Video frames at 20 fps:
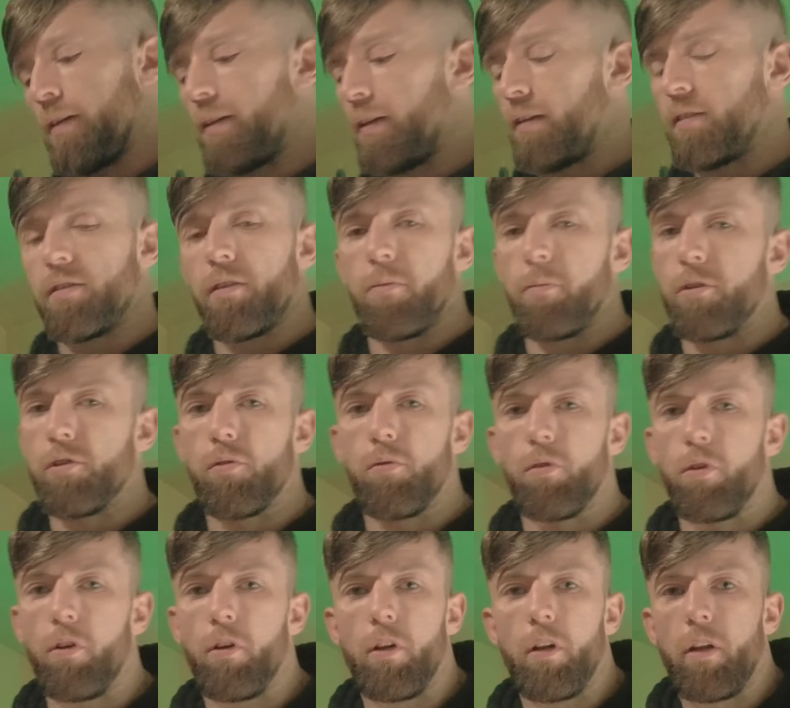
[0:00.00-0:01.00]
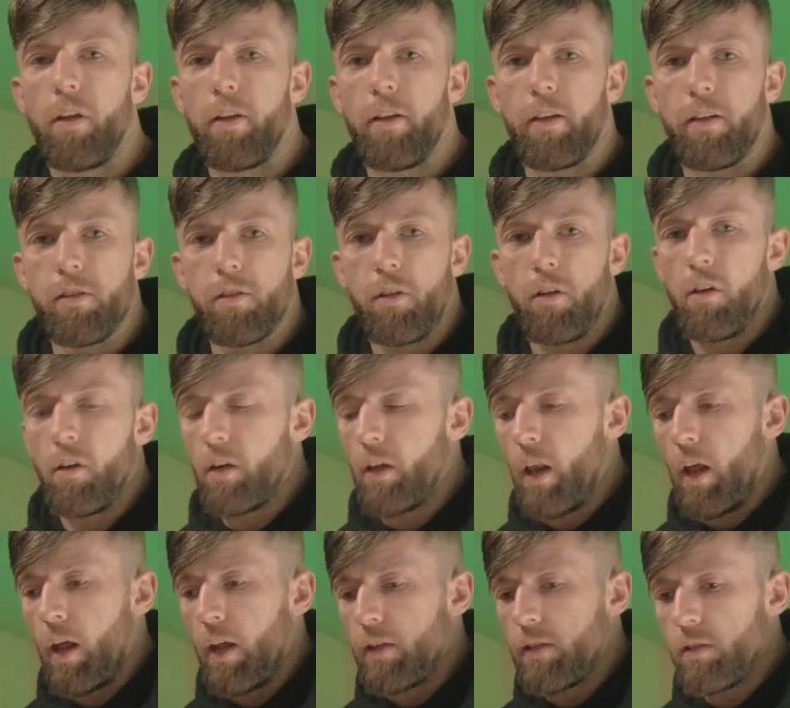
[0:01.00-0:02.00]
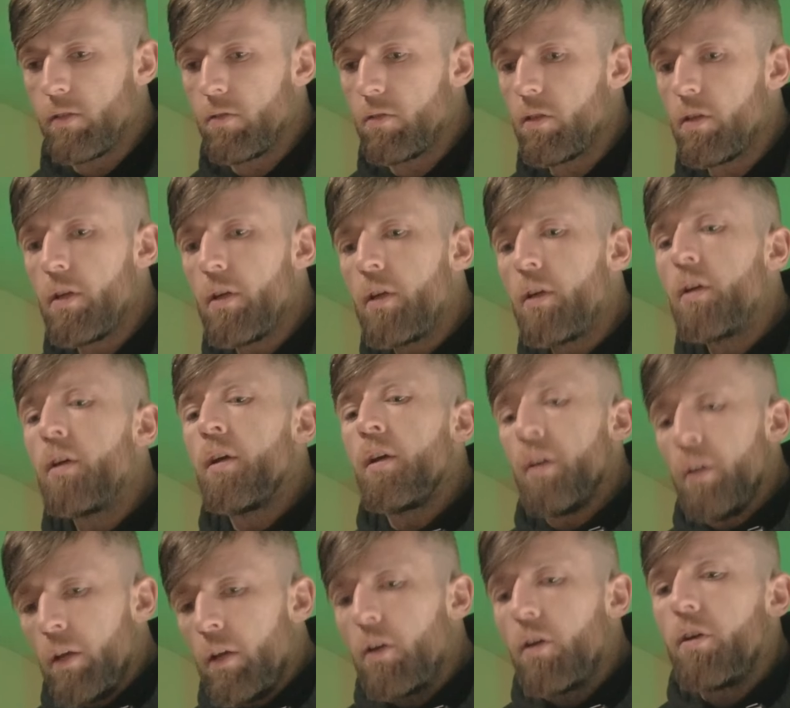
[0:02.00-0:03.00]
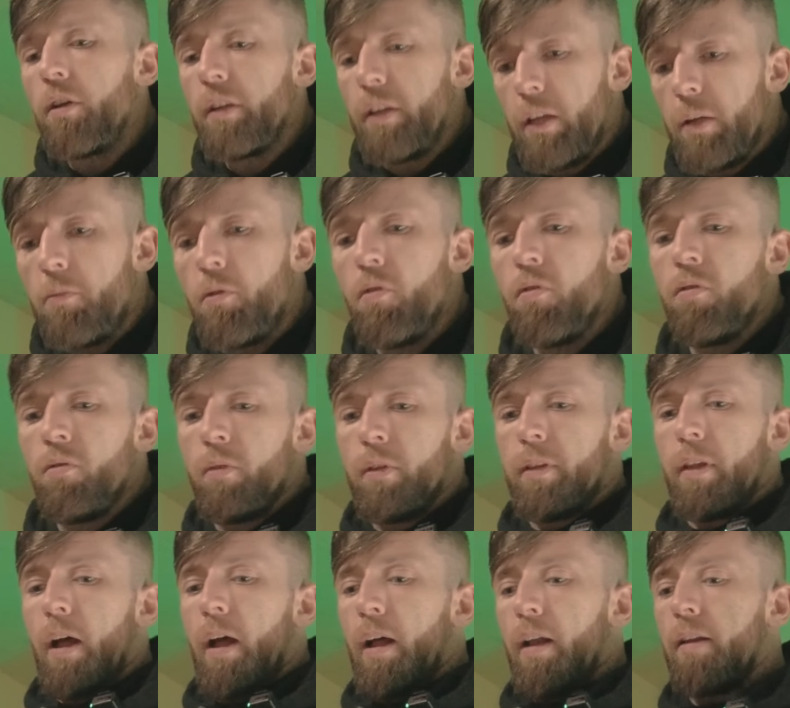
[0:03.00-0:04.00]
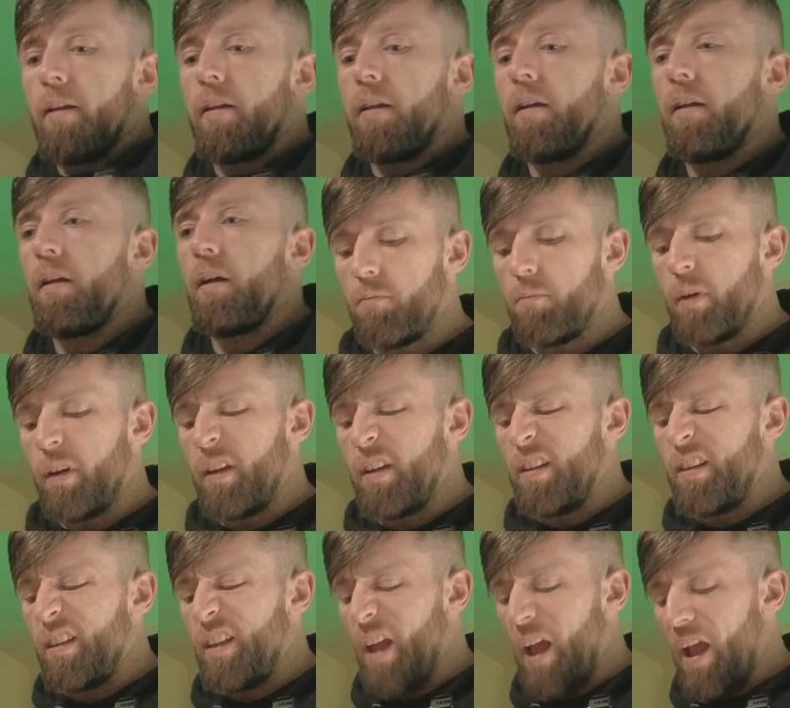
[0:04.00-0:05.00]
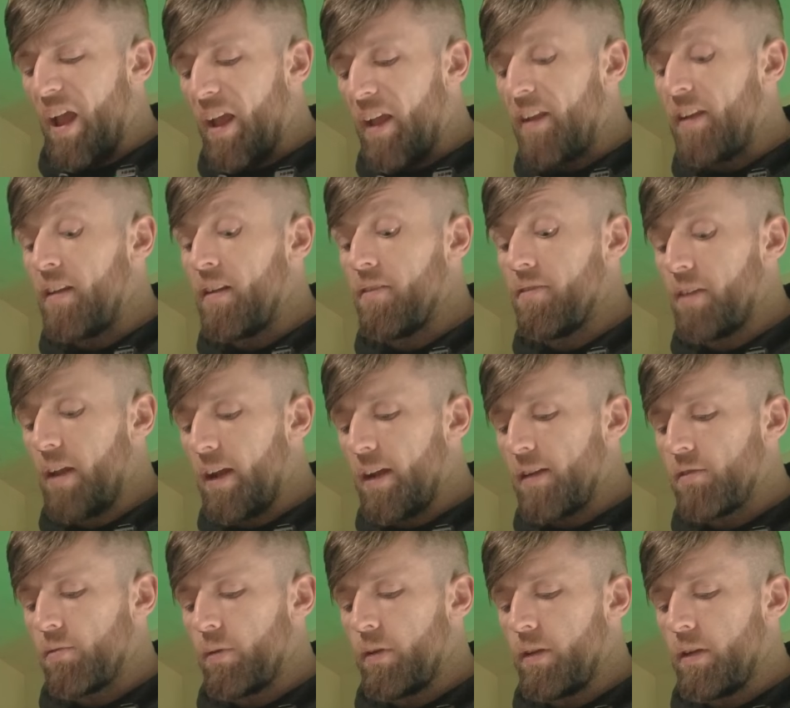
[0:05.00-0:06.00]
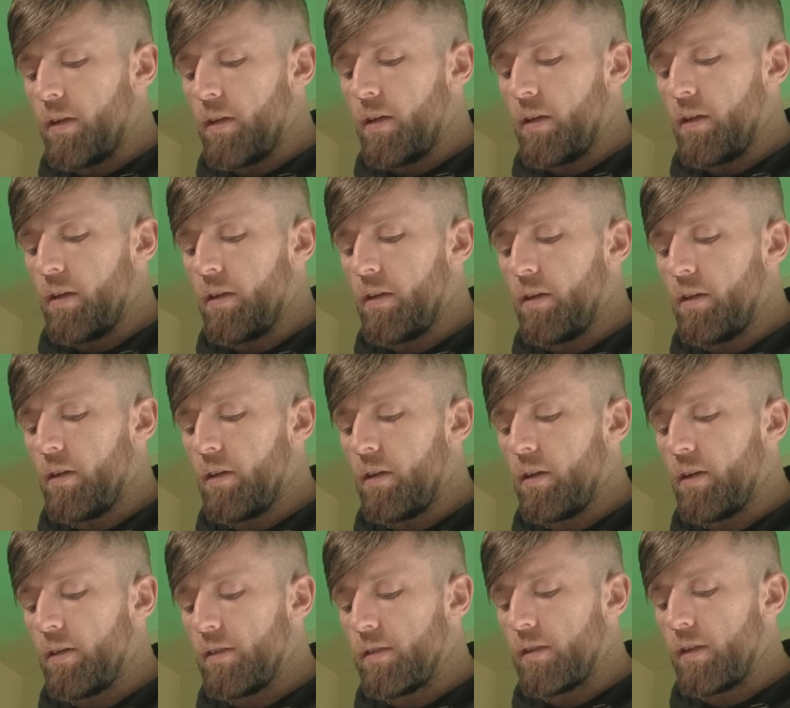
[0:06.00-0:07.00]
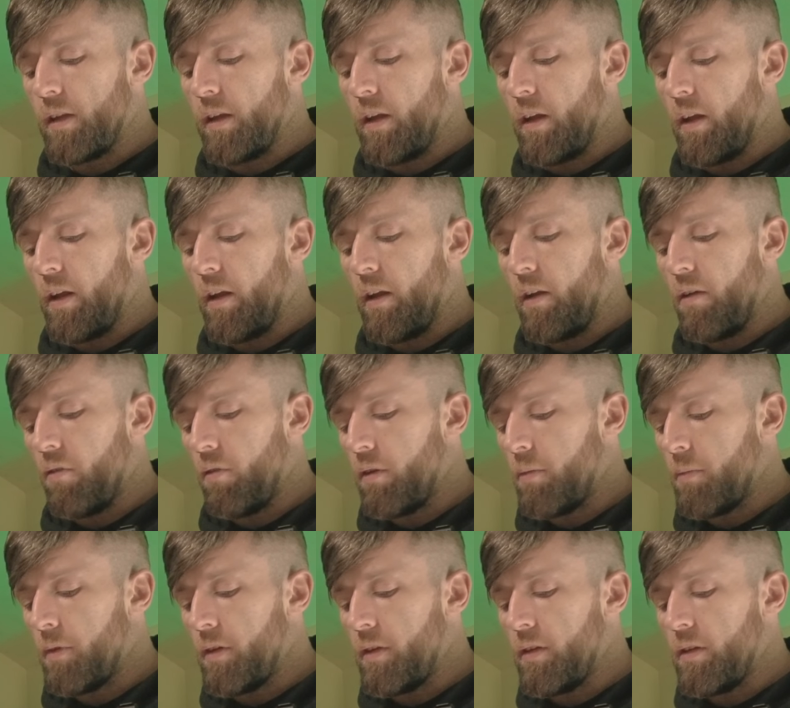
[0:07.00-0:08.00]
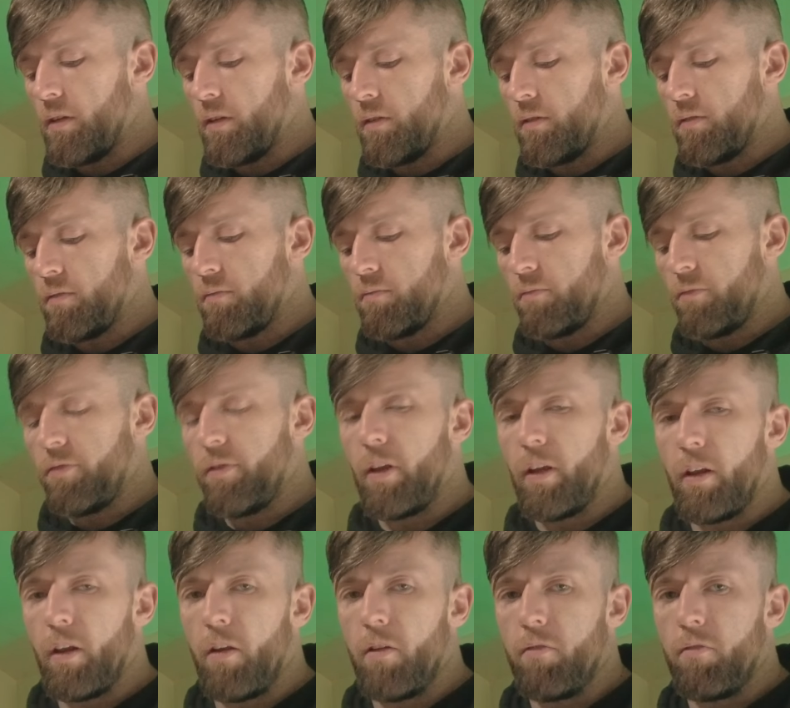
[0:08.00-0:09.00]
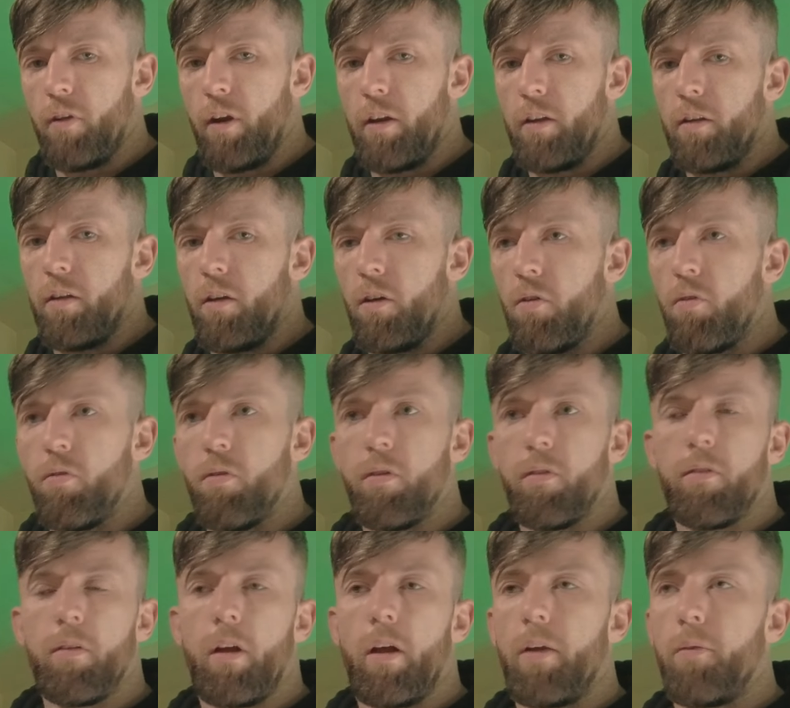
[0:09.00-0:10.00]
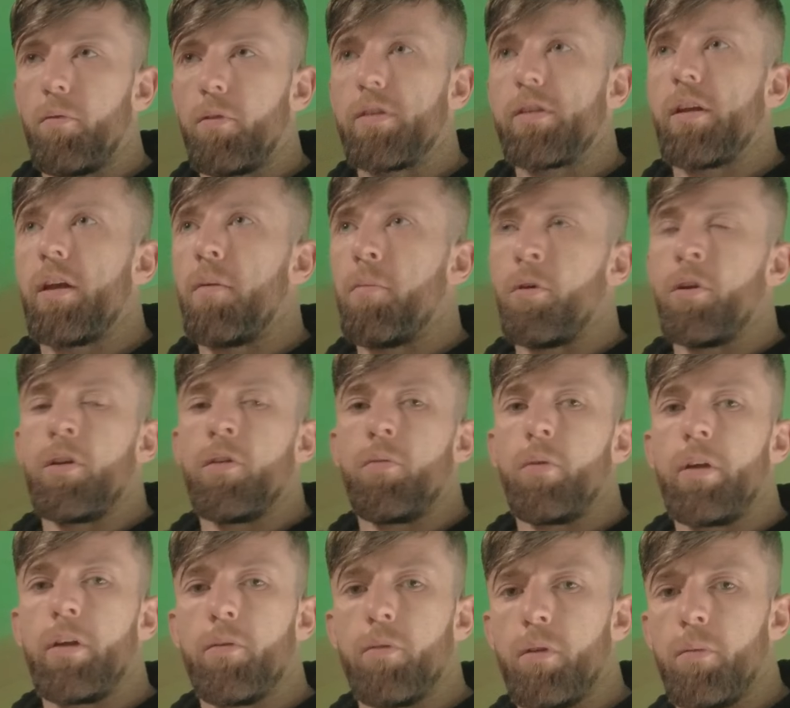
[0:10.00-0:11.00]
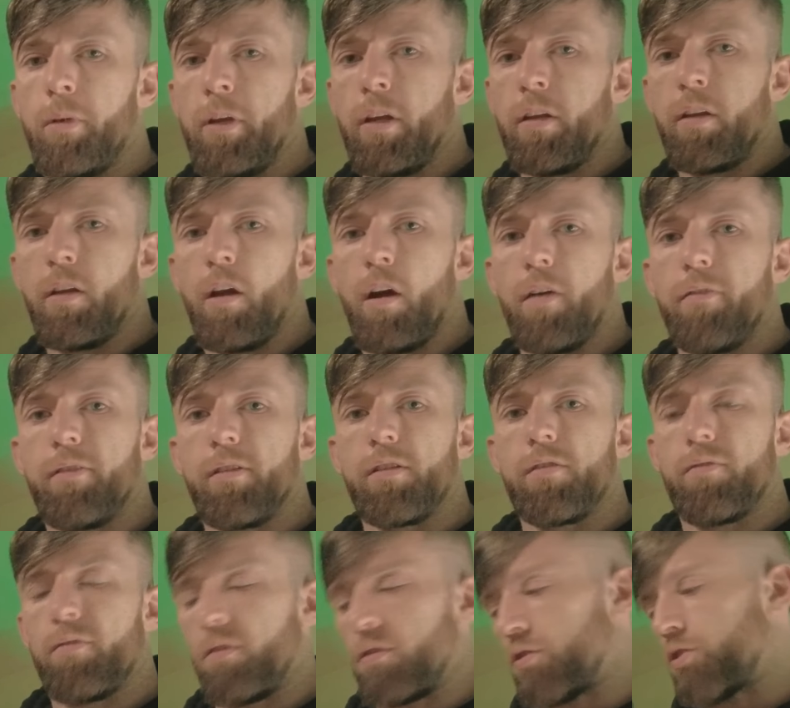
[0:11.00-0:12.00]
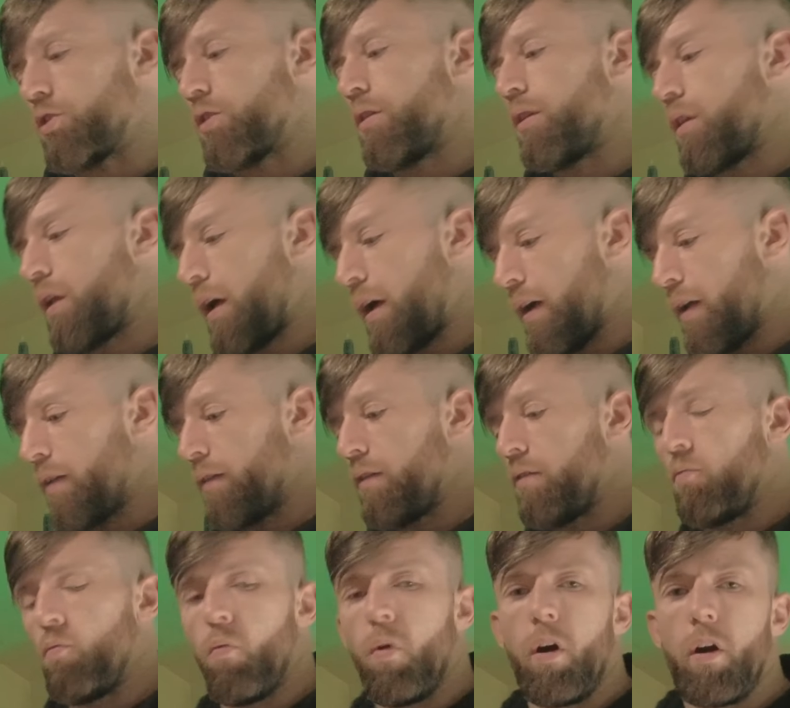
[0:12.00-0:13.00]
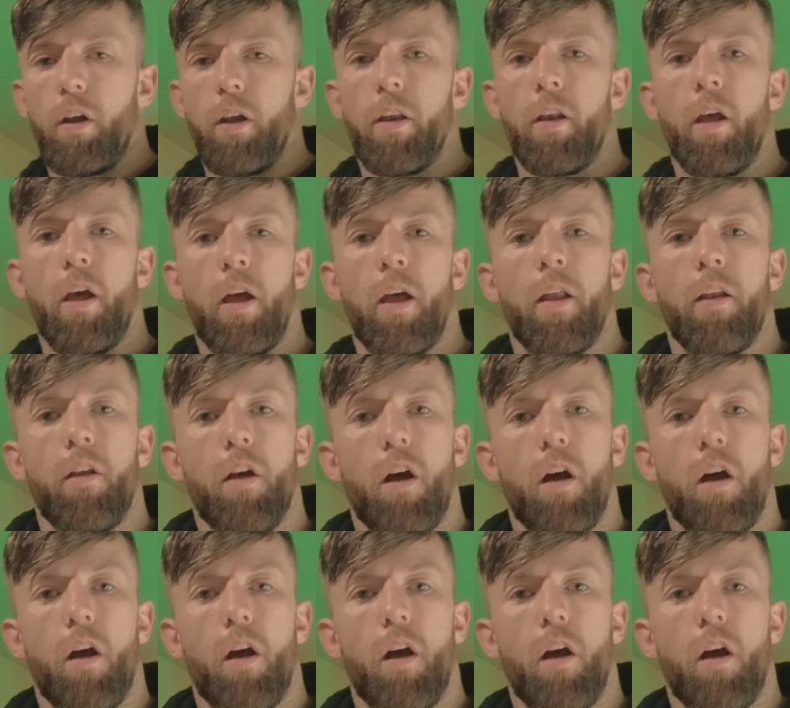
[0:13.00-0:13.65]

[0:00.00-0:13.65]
think it's going to be so cool. I think it's going to look class. So going to keep going with that. By the end of next week, I'd say we'll be fitted out and ready to go. I would say Monday week we'll be in the office, functional and working and